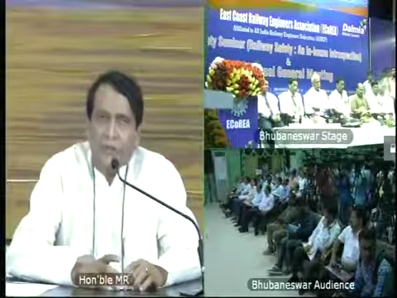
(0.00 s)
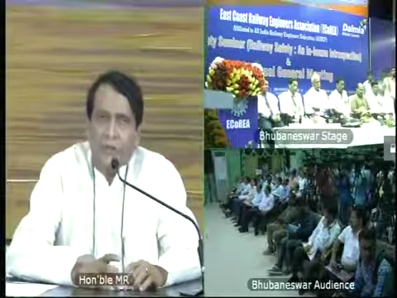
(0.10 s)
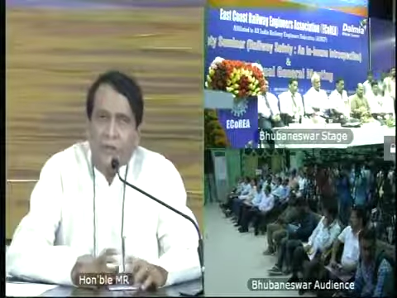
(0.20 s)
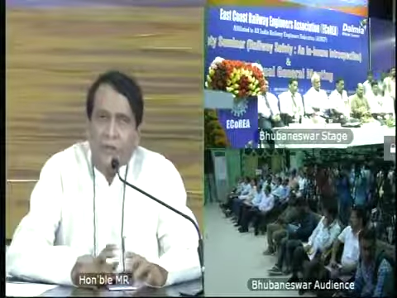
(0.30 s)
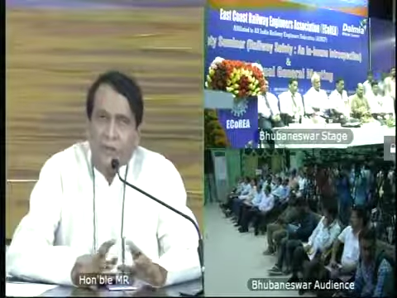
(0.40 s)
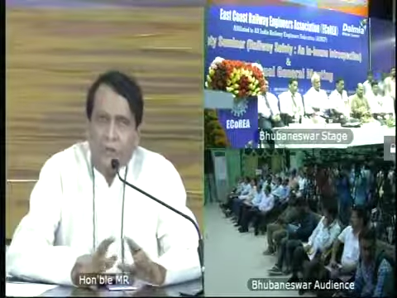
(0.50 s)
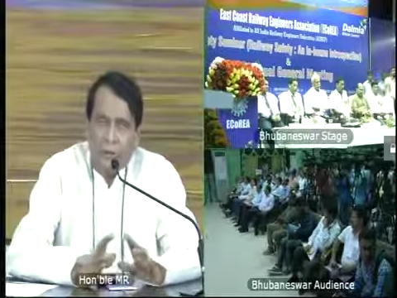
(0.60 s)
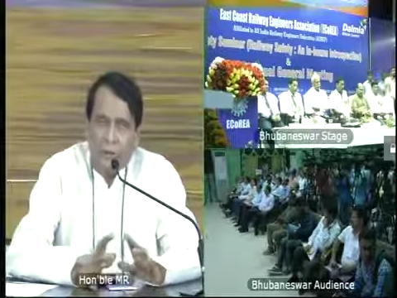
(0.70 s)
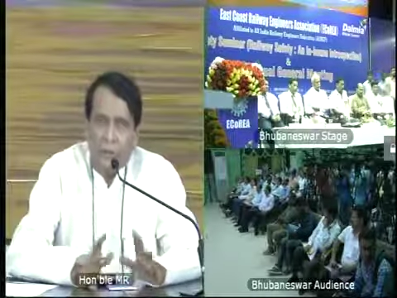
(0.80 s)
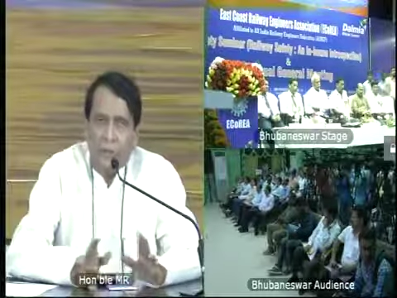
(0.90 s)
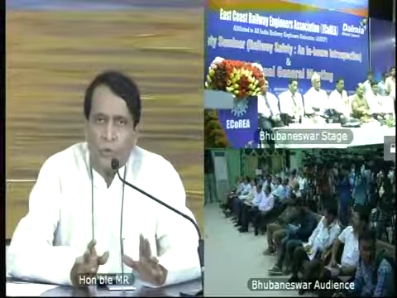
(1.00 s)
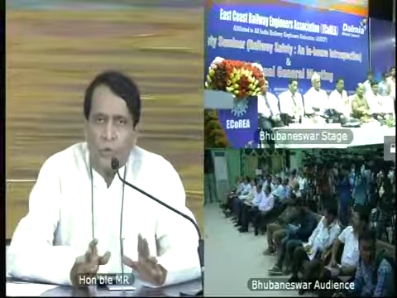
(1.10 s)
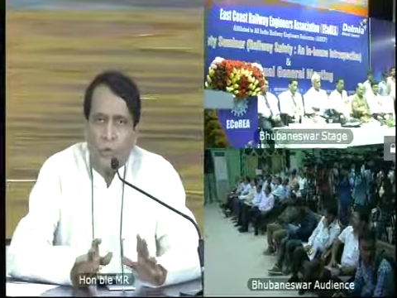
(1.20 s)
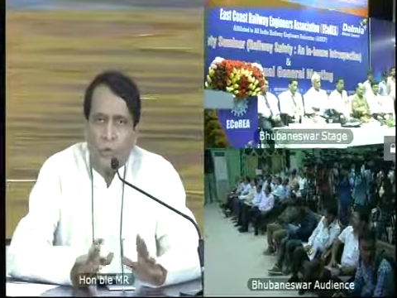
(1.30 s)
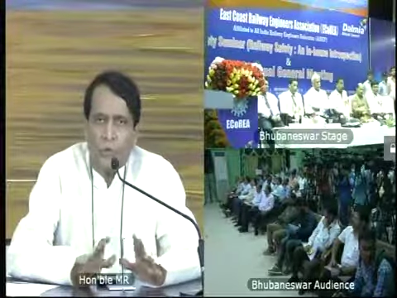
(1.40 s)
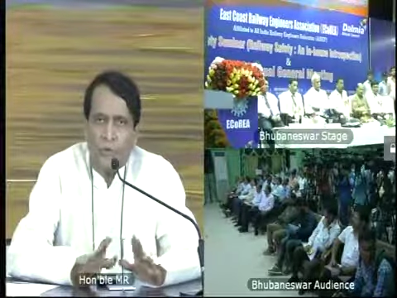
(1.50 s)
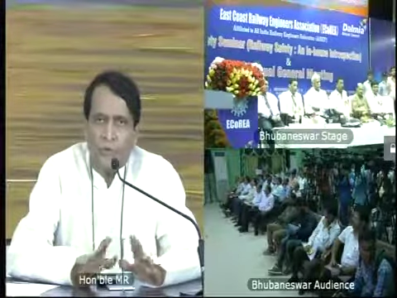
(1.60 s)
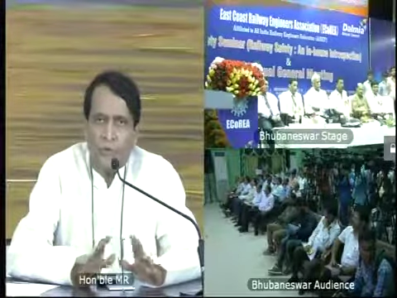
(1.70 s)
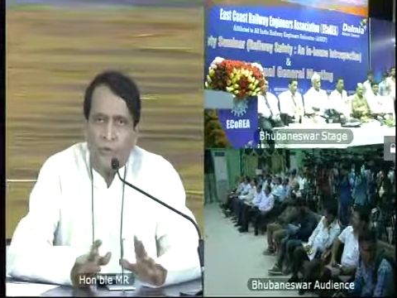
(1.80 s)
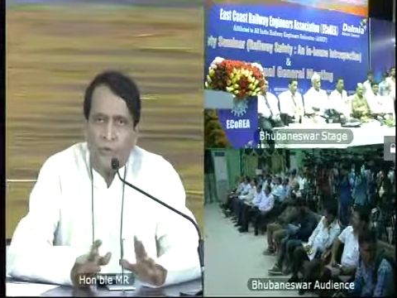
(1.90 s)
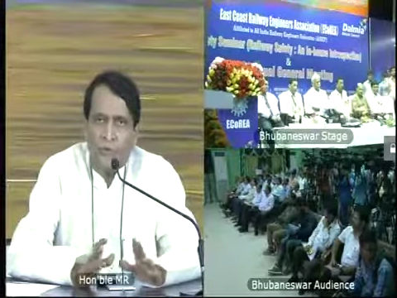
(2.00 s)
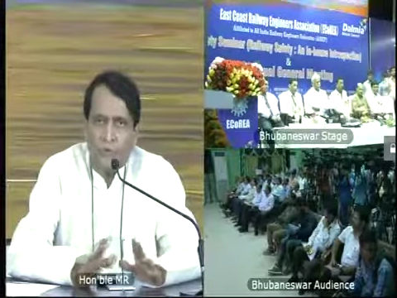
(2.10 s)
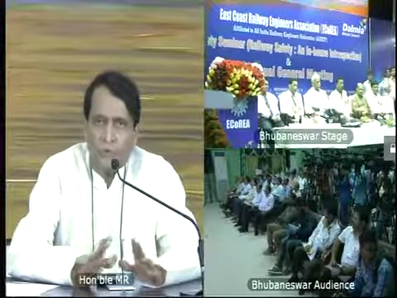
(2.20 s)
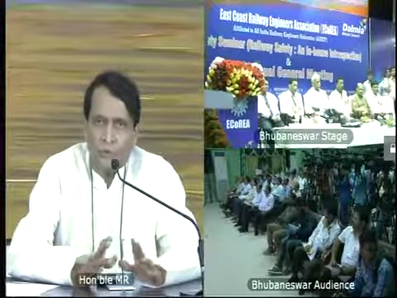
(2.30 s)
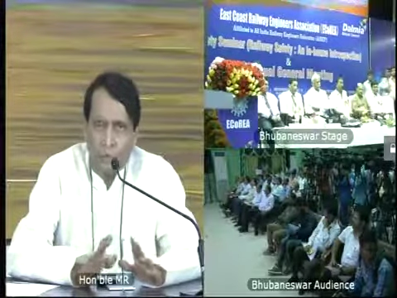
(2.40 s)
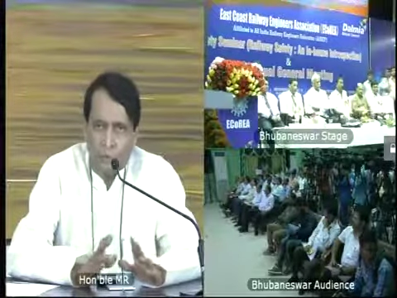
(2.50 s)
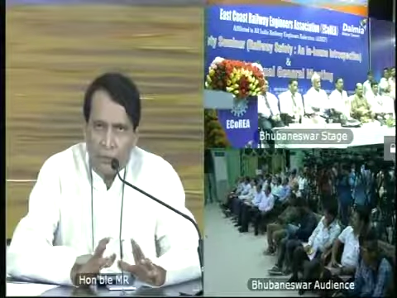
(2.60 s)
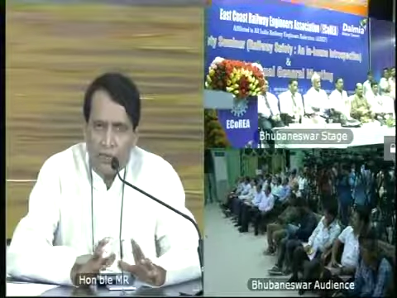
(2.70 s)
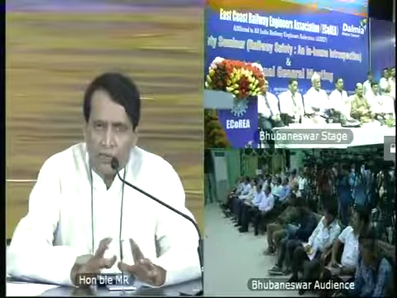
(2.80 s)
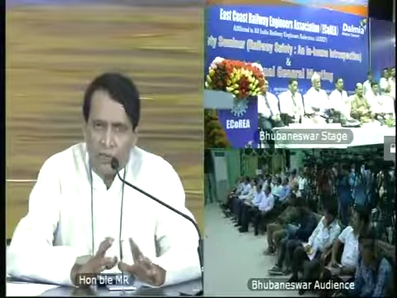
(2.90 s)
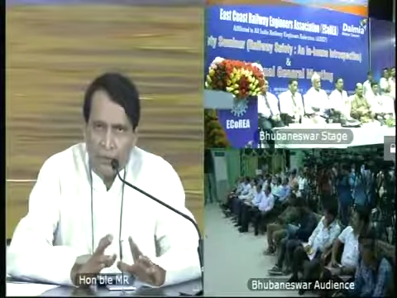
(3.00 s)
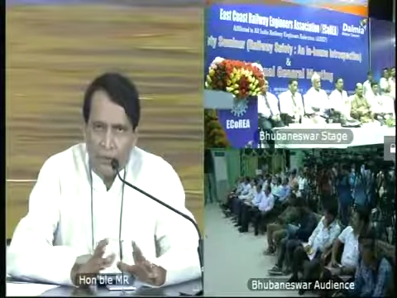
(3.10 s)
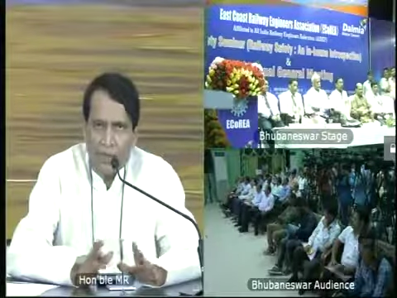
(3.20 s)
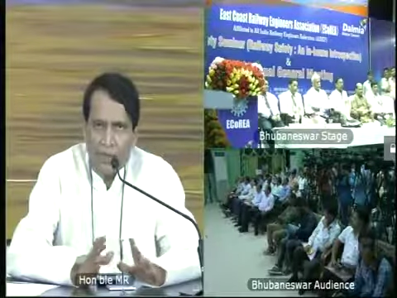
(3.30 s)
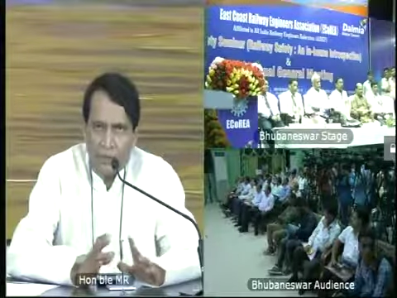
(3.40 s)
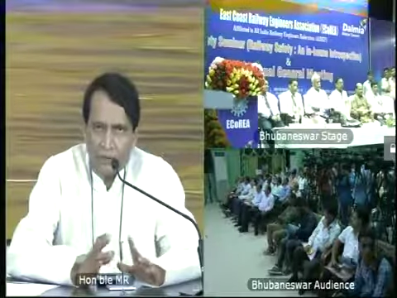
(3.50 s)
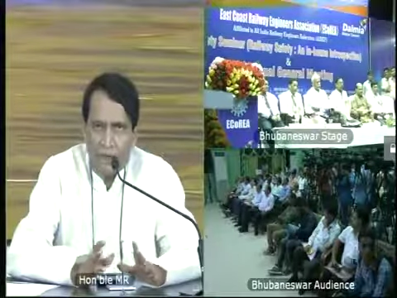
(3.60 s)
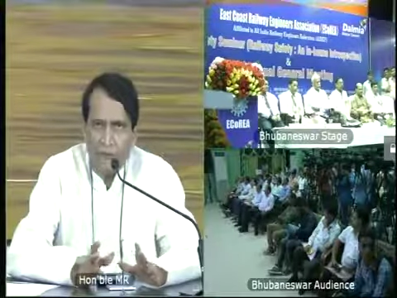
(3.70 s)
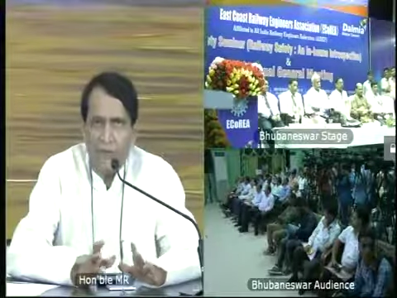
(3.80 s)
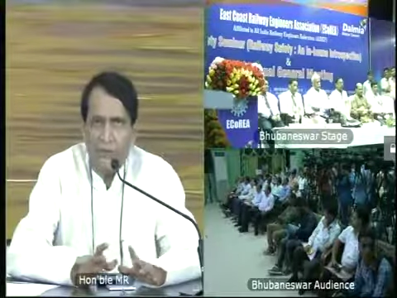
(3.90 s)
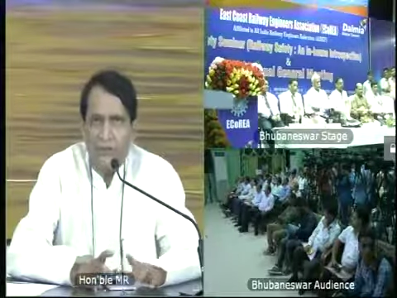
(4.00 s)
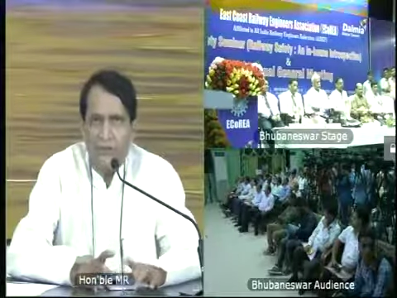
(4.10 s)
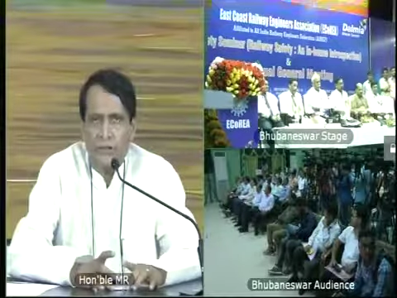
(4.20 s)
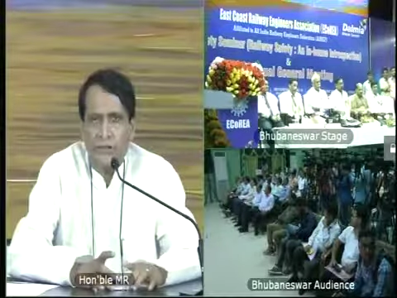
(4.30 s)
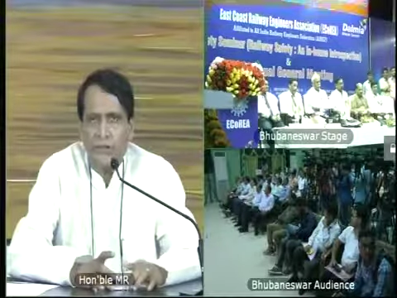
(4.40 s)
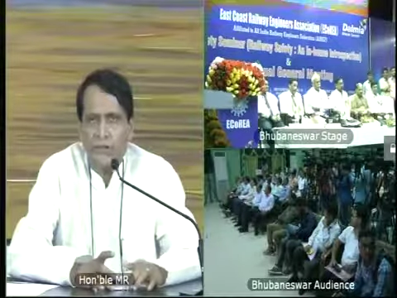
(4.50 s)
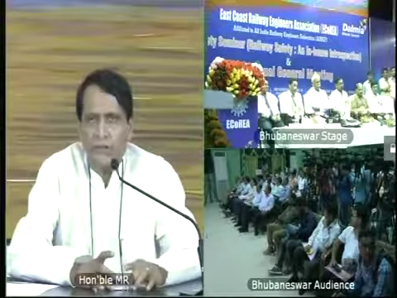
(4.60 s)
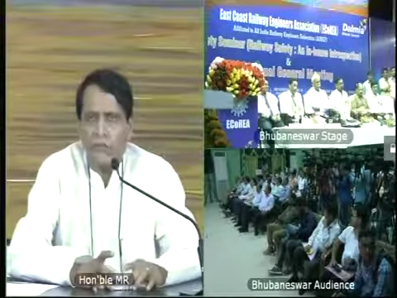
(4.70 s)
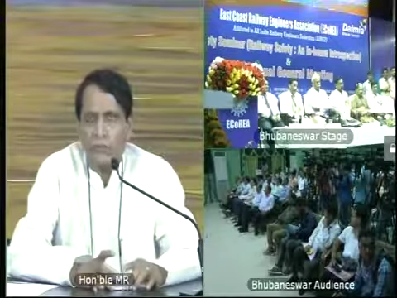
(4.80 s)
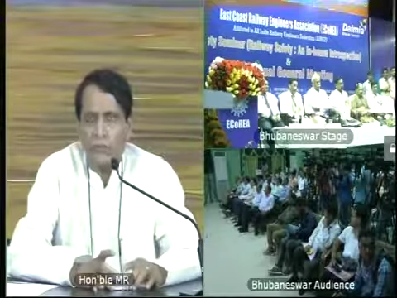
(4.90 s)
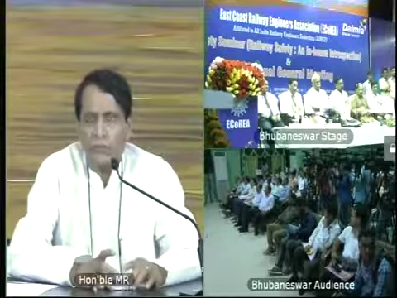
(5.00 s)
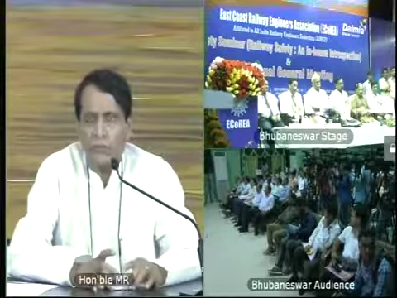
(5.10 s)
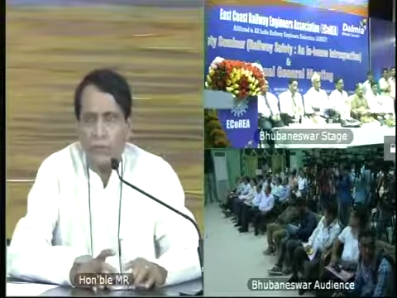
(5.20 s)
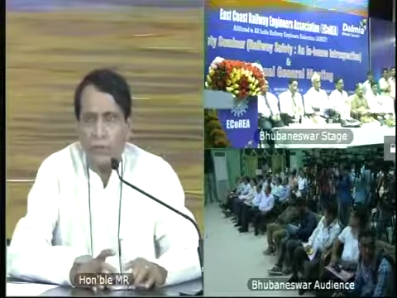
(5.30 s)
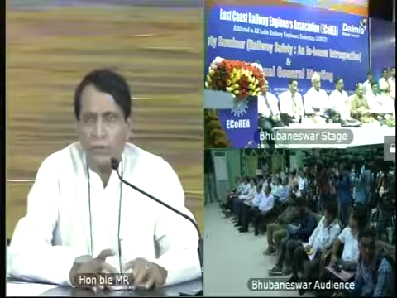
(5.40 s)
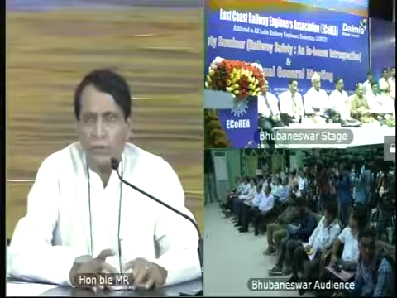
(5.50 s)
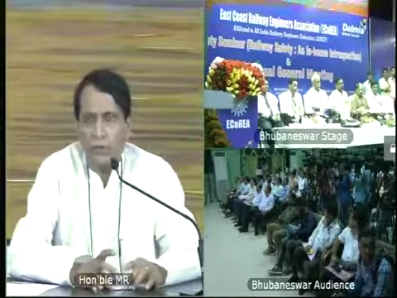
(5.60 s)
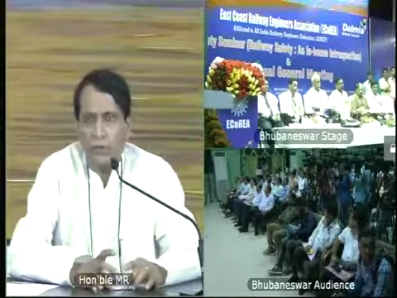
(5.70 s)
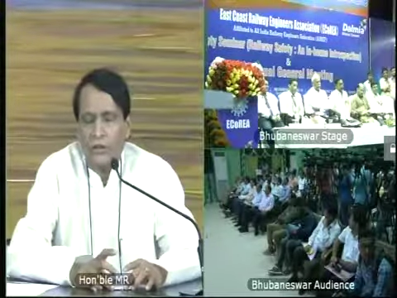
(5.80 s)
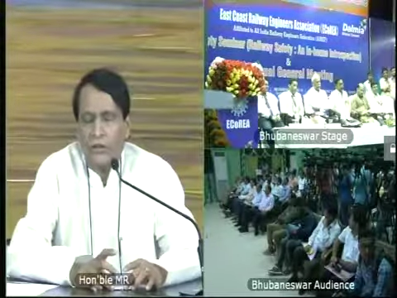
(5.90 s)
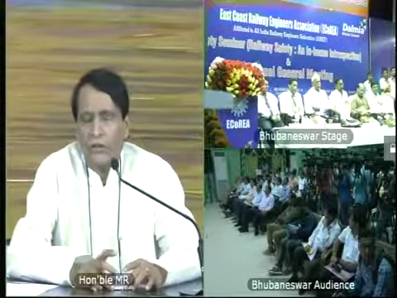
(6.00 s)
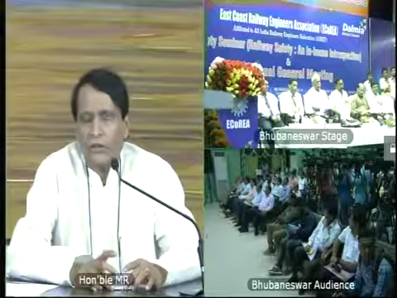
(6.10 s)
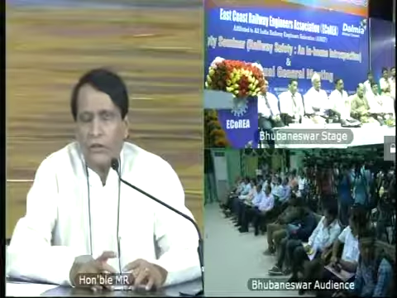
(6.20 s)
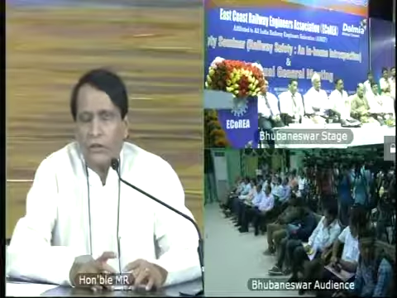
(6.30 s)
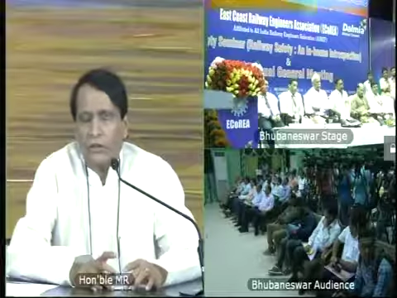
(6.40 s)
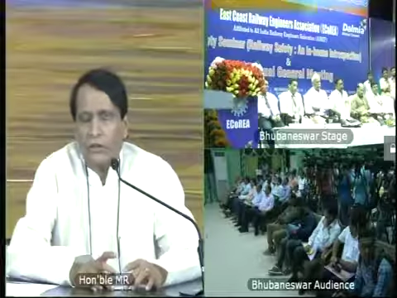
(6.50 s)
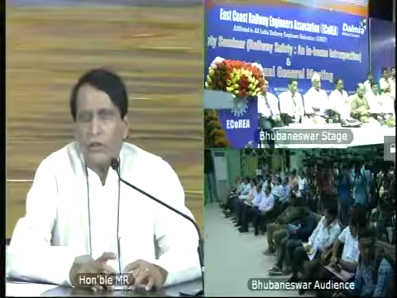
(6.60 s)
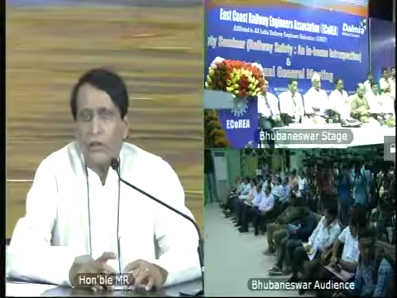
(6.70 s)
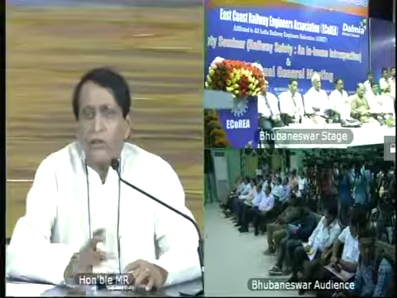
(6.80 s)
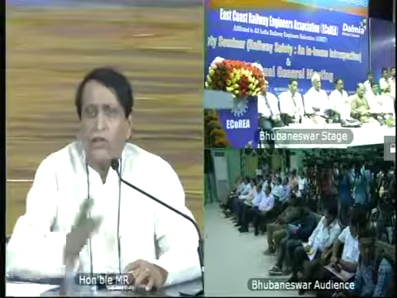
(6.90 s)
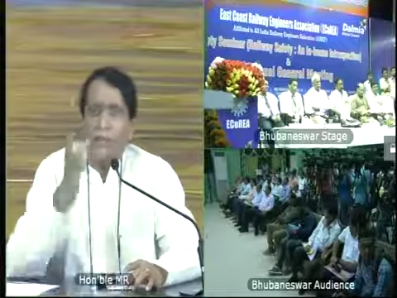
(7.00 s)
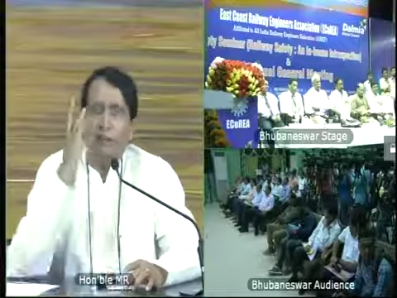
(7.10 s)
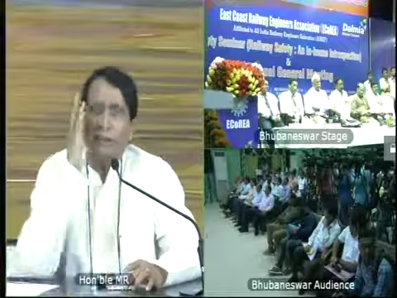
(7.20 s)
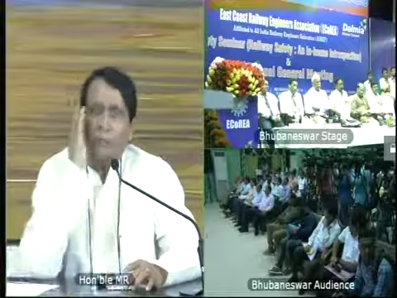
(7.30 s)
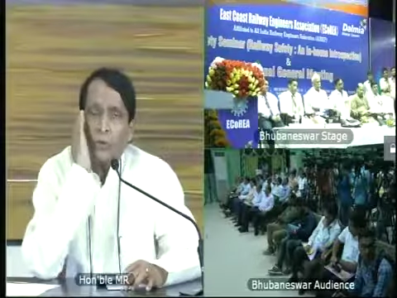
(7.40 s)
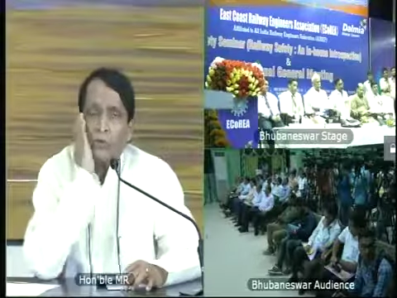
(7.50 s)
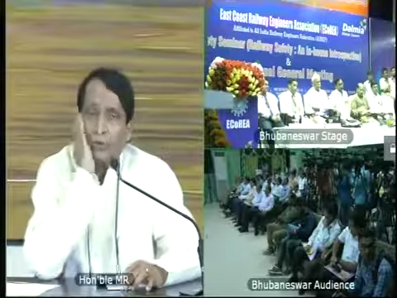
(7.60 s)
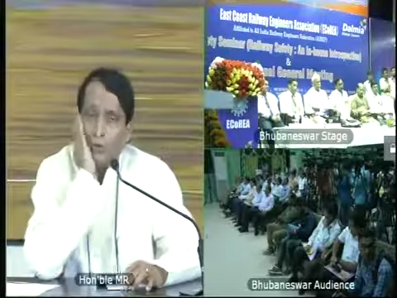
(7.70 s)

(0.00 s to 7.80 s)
you have put everything in proper shape, ballast, sleepers, this will also be ensured. Thirdly is the rolling stock.